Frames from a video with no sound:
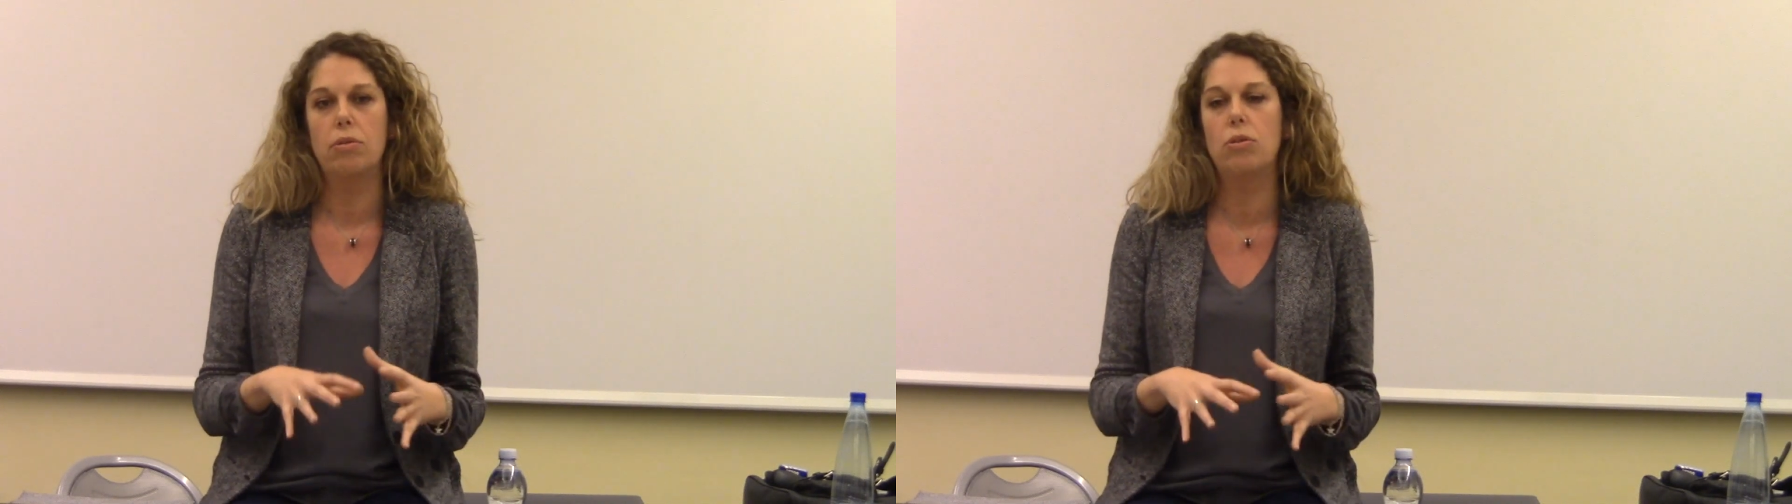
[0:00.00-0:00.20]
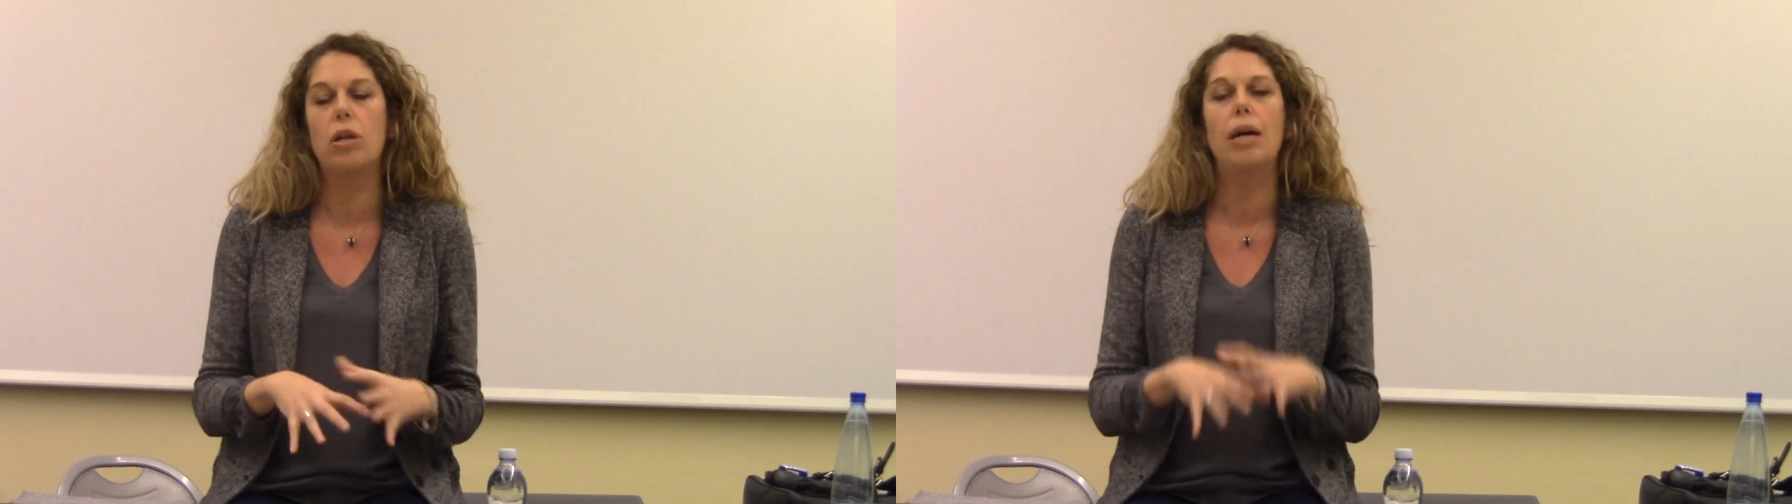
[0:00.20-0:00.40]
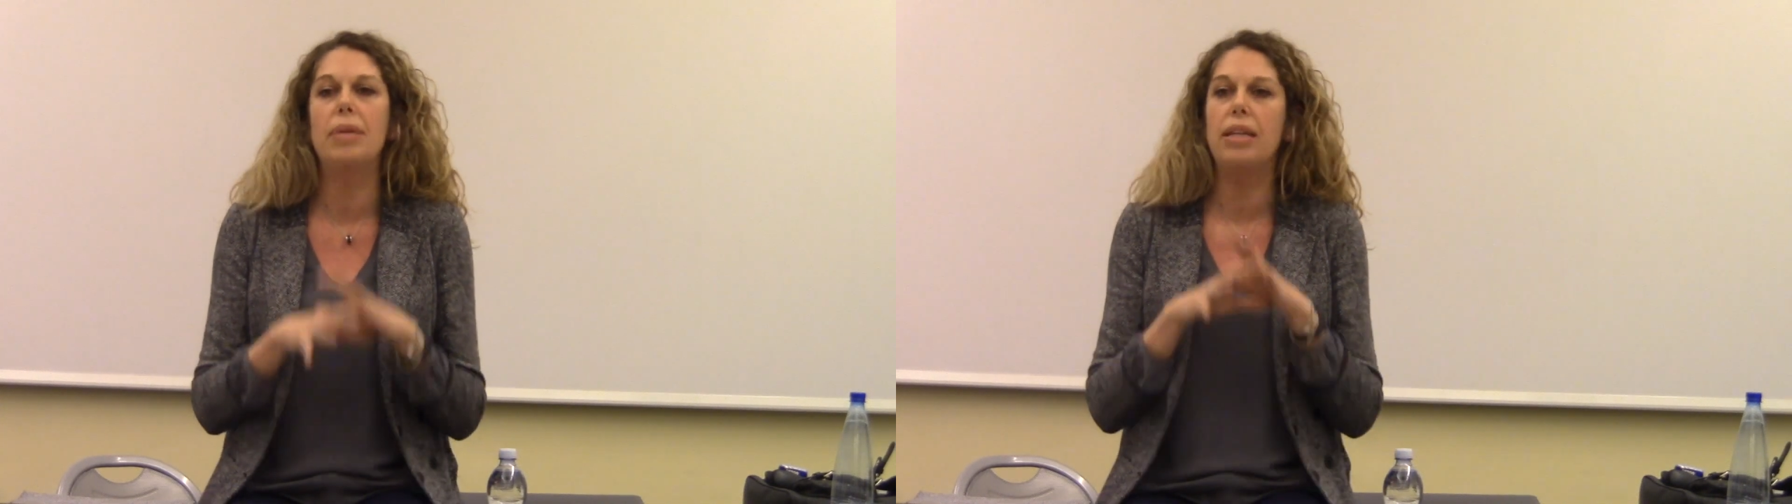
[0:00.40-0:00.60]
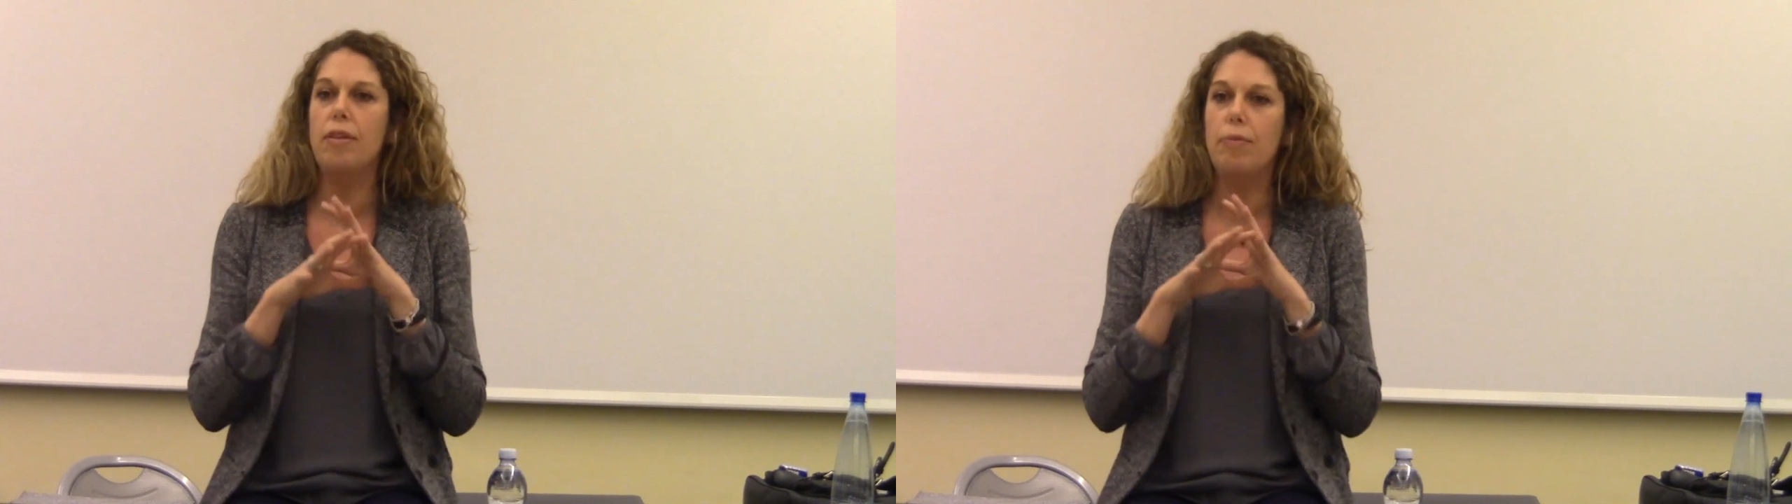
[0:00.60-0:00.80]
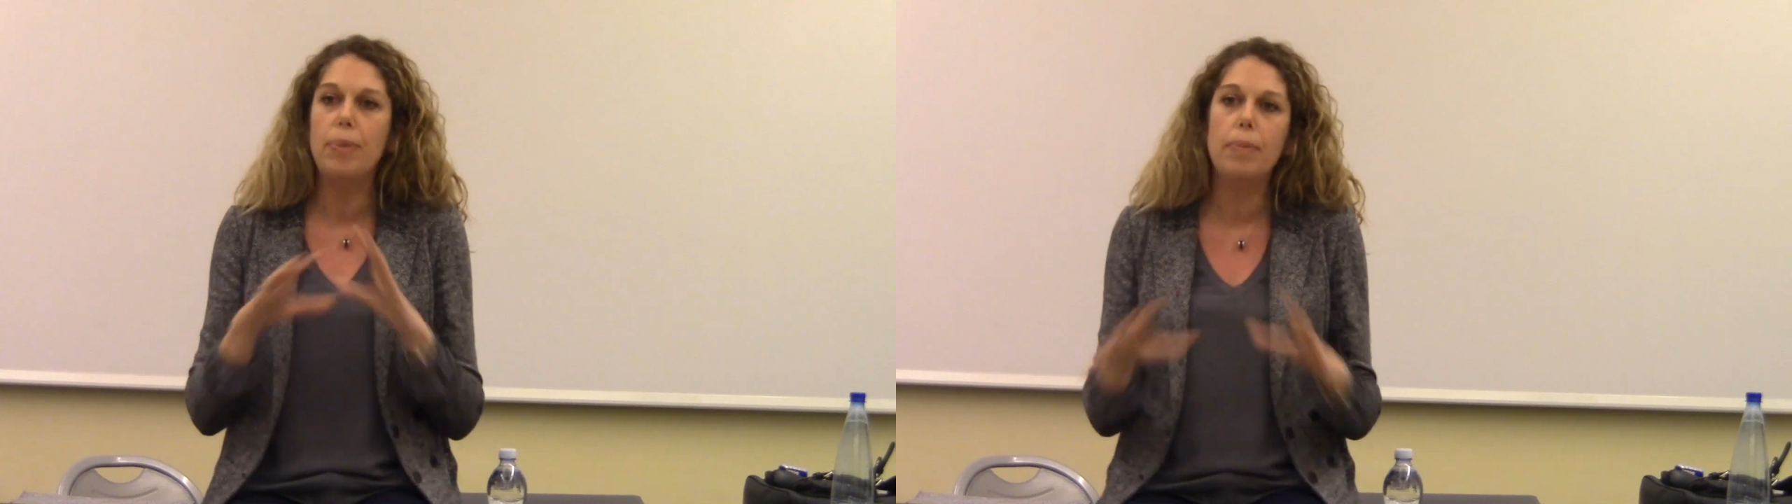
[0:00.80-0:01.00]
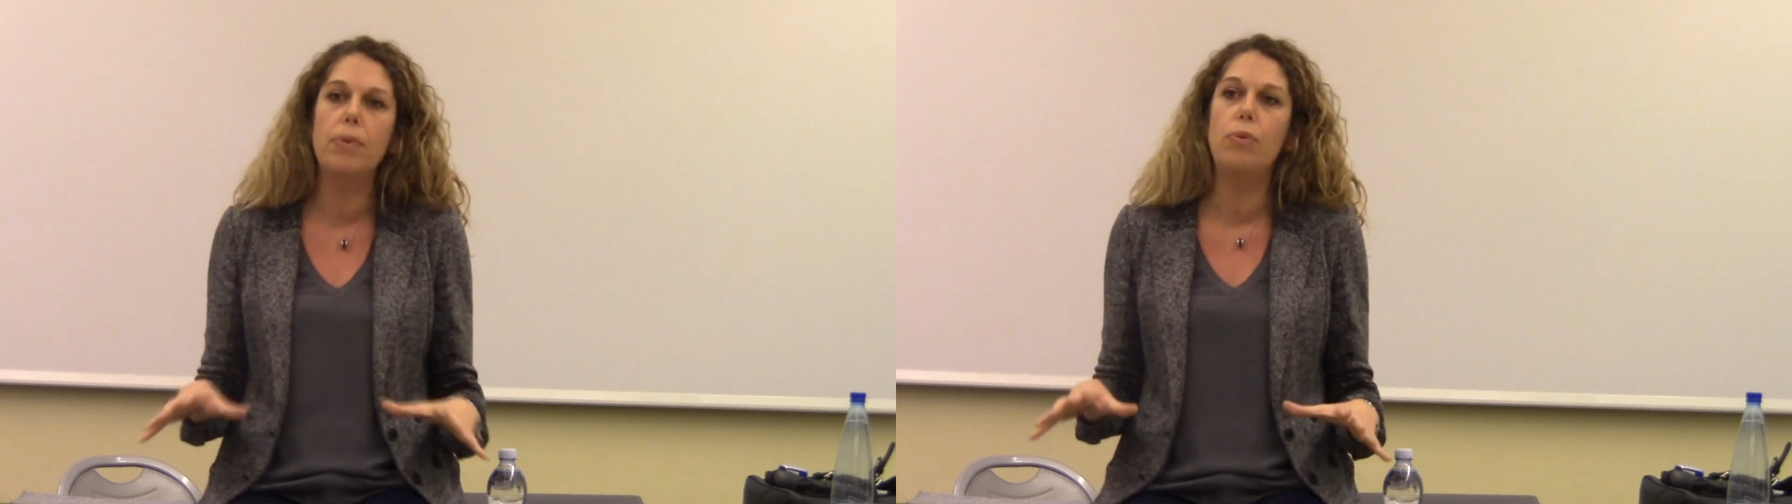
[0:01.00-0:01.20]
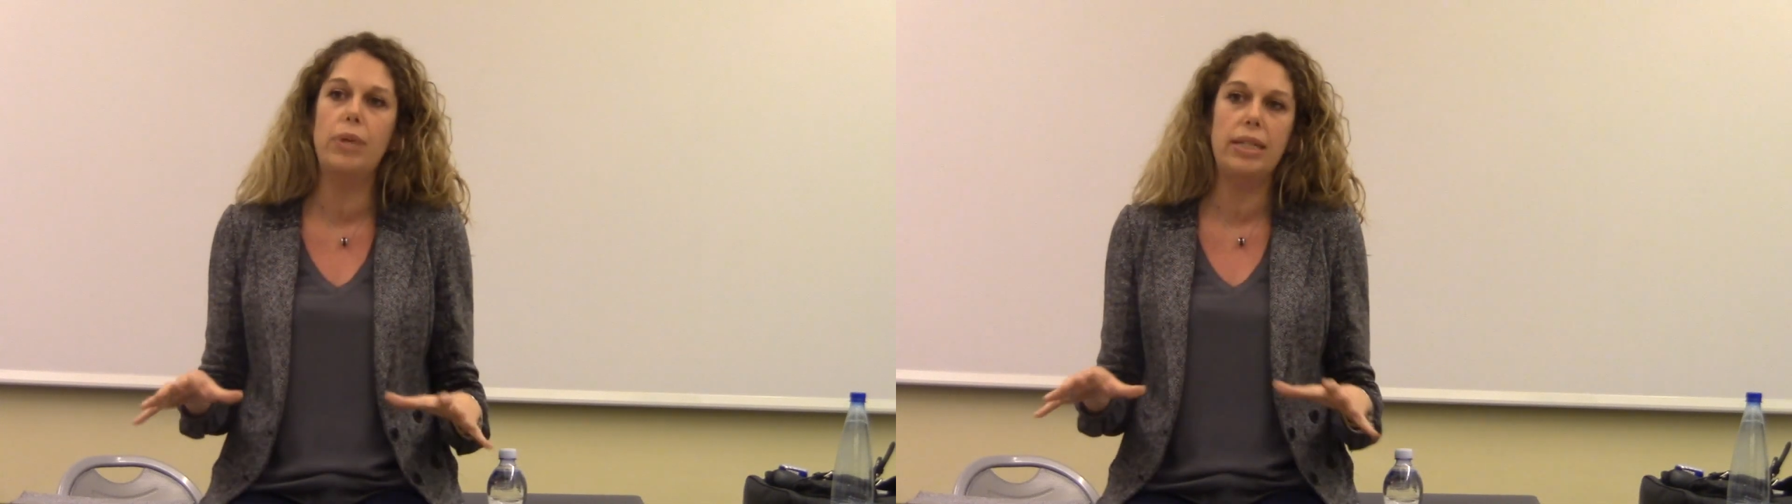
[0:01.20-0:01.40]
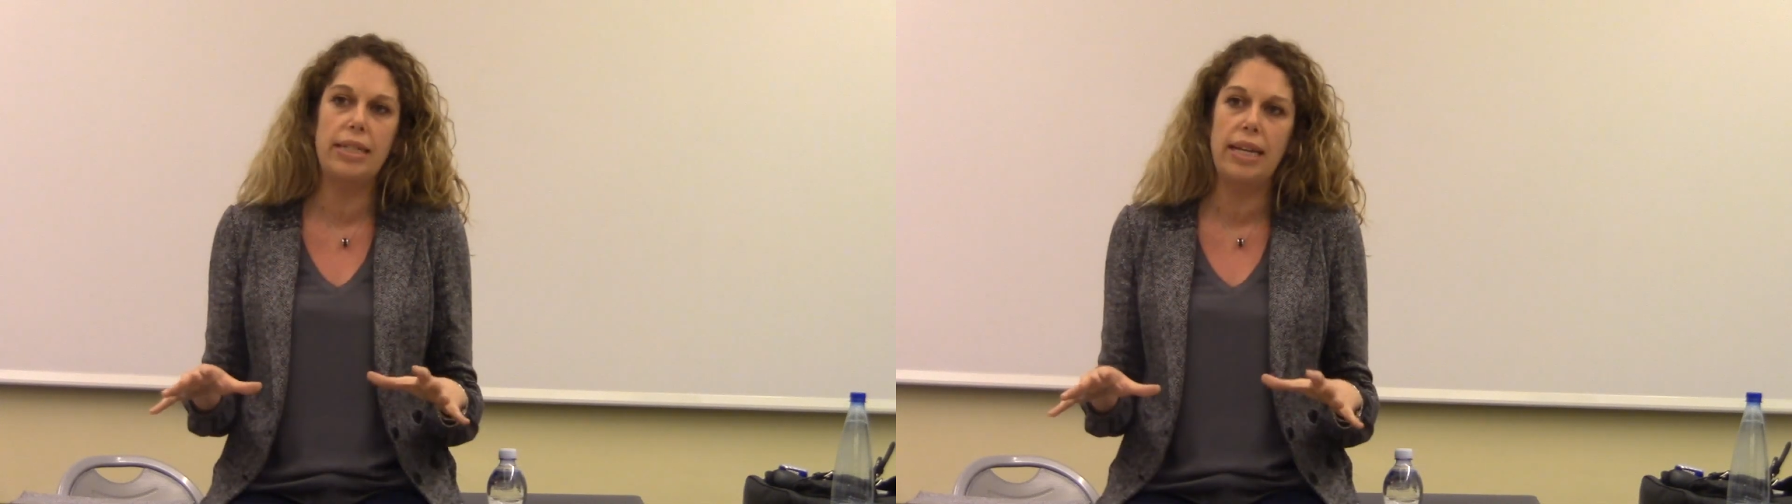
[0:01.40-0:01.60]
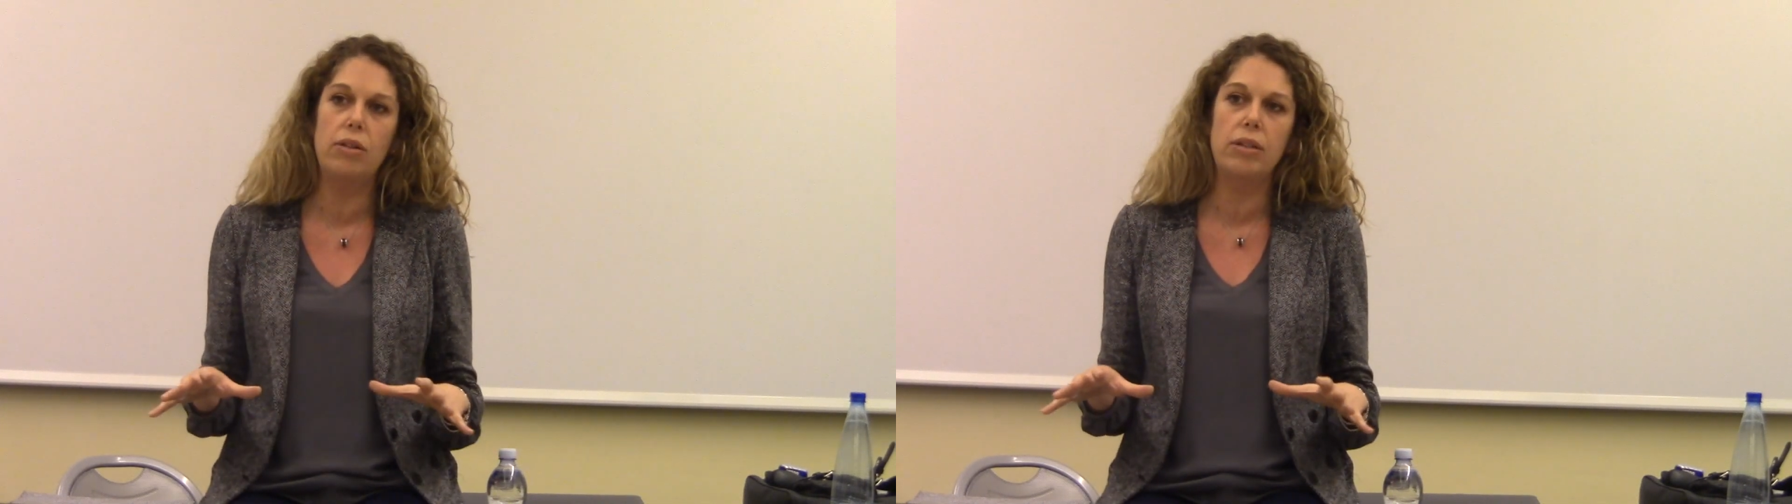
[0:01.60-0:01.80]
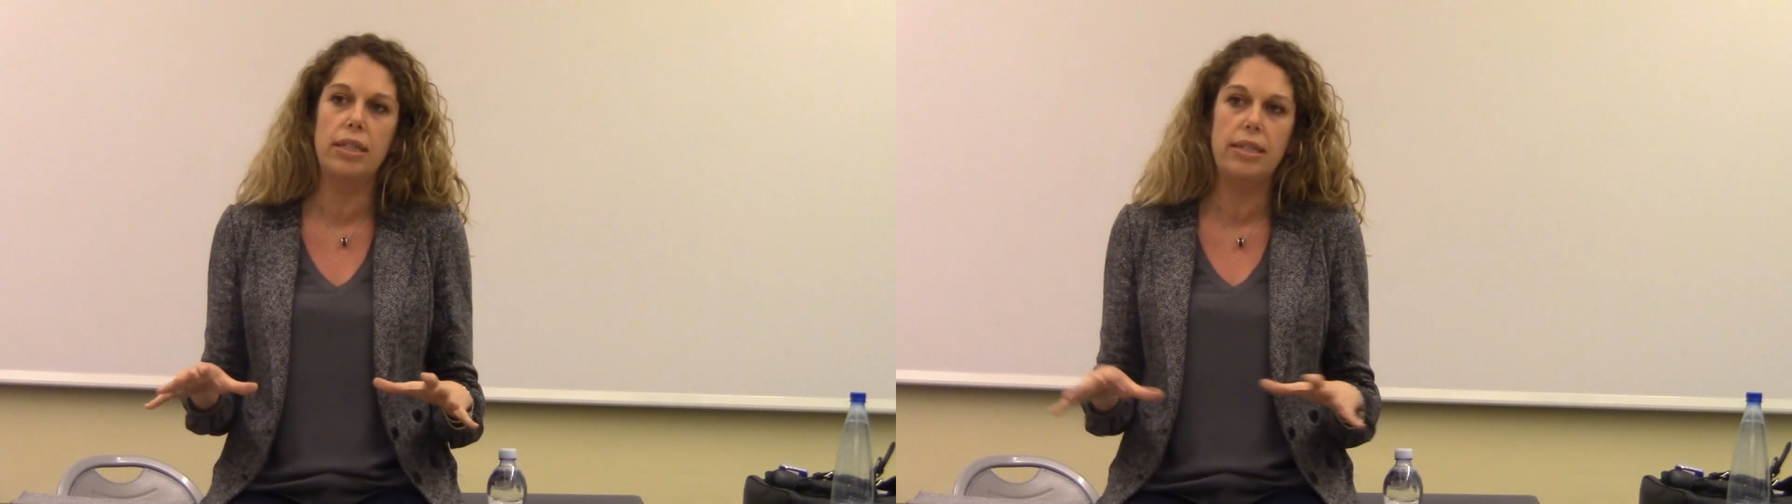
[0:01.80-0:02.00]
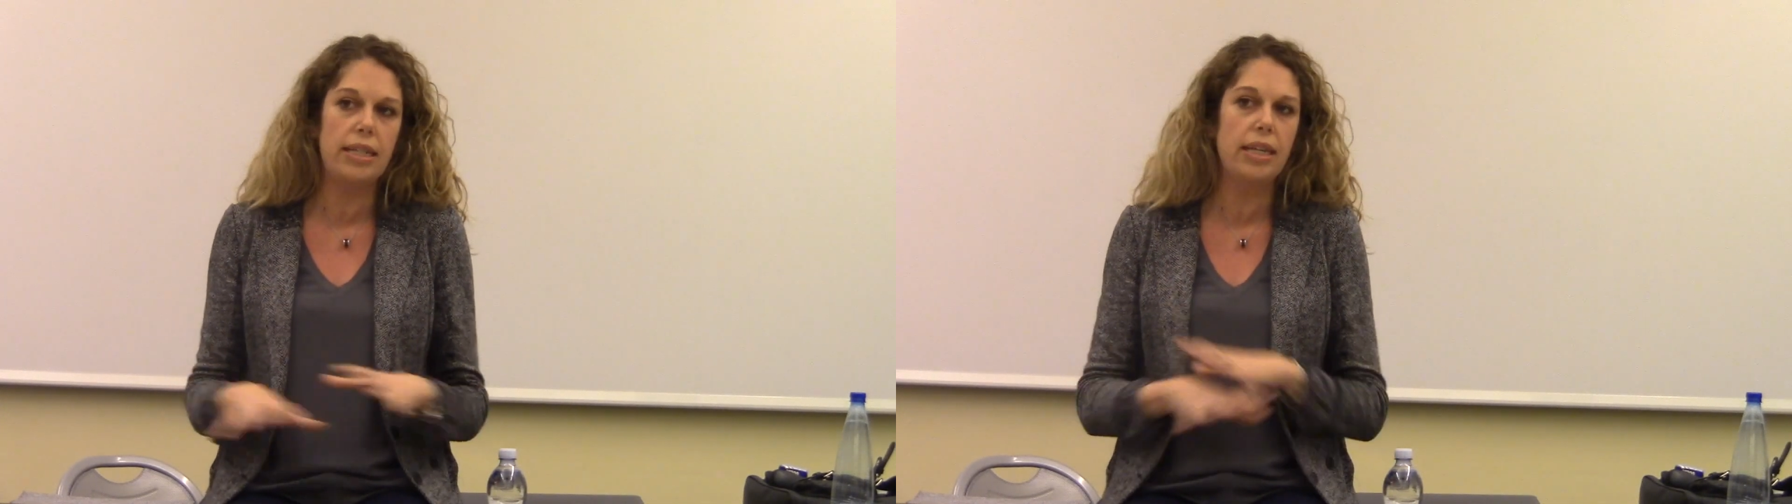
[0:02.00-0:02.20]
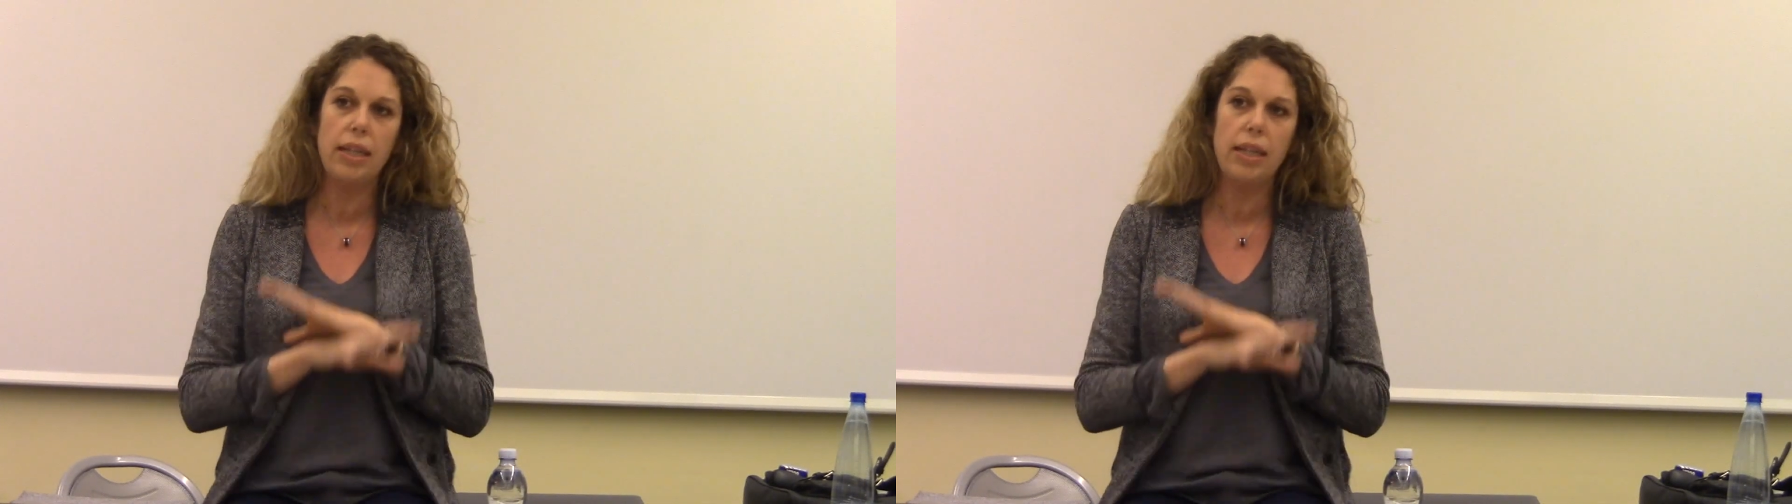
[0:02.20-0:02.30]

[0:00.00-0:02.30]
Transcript: So if people were dead on the sea,